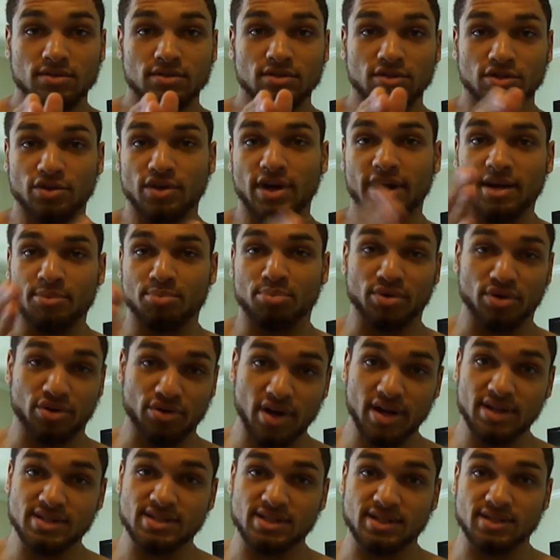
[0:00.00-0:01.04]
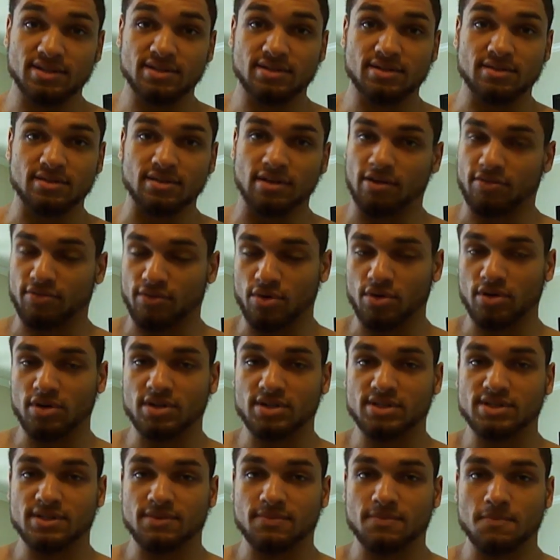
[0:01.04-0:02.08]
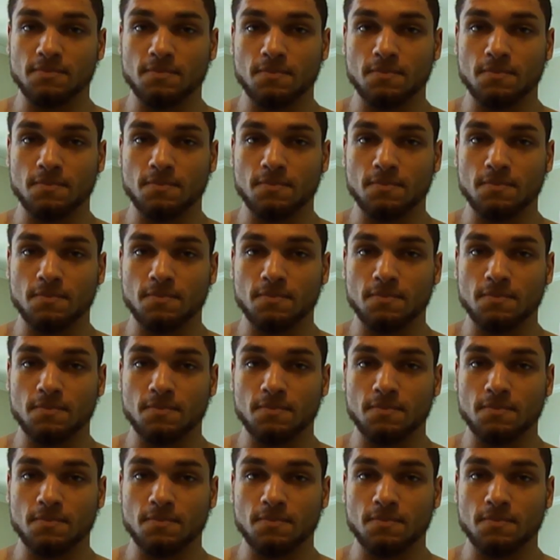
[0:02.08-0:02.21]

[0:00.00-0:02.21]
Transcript: you gotta progress it, of course,